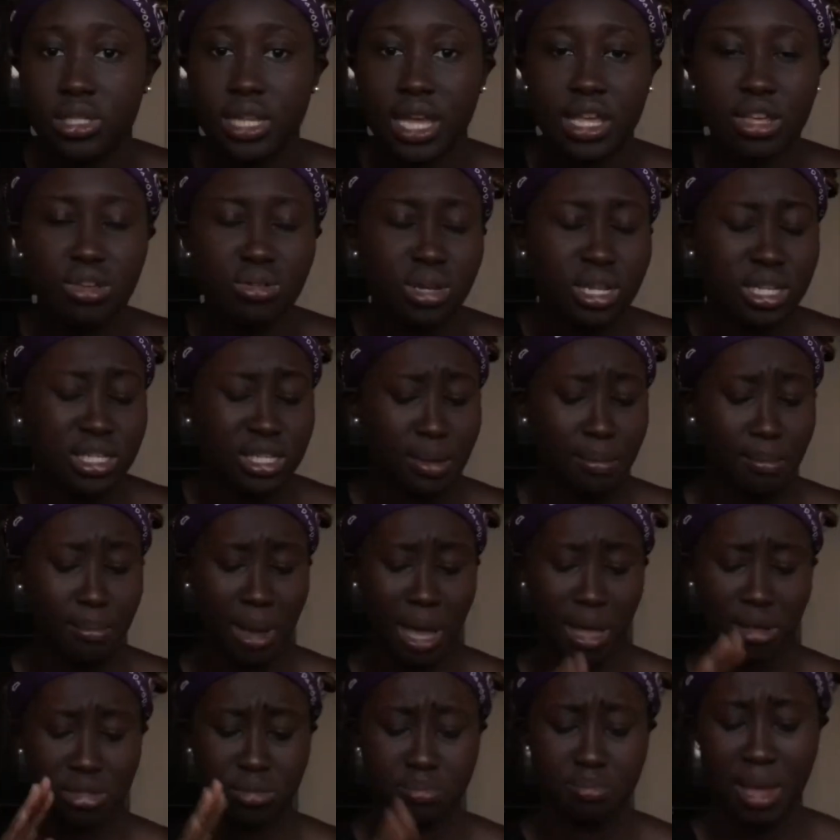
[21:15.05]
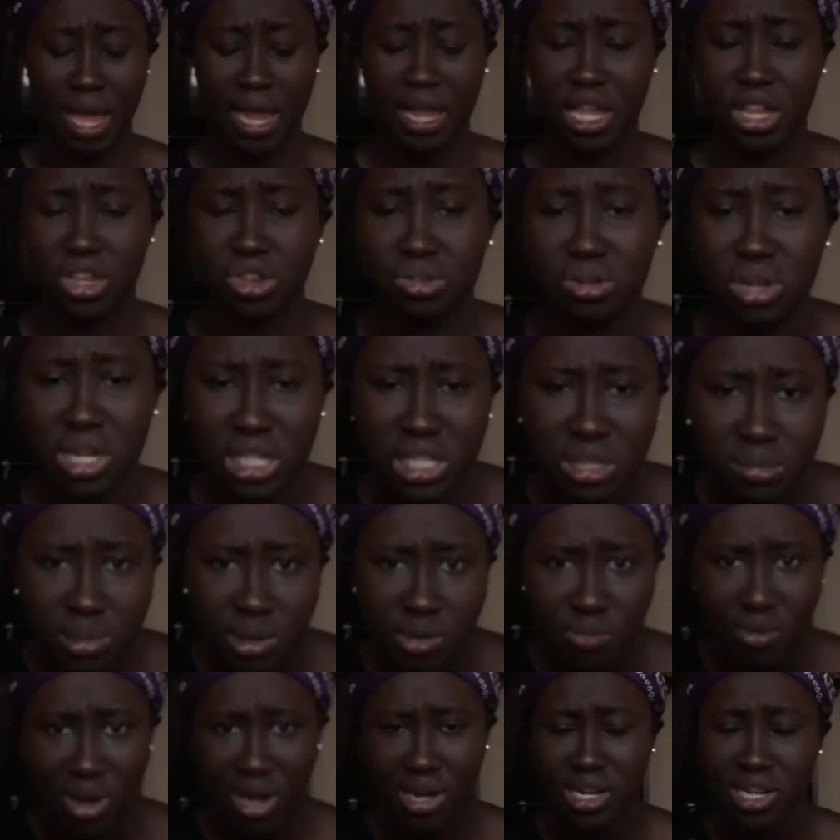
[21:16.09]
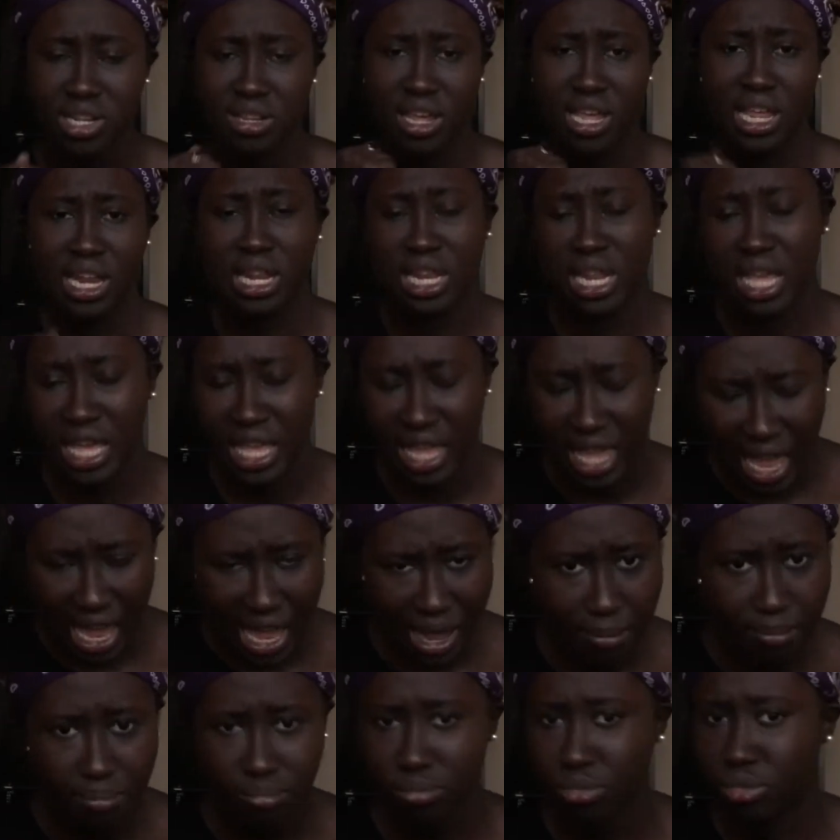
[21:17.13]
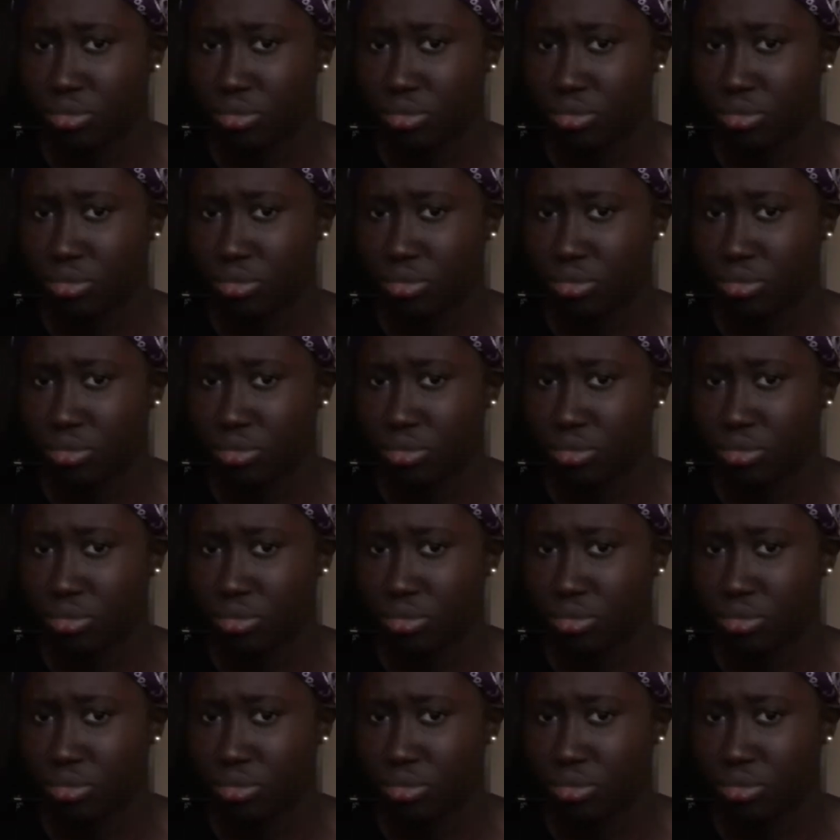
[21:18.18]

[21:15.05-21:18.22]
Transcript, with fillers: day you need to bounce back and you need to be ready in the game.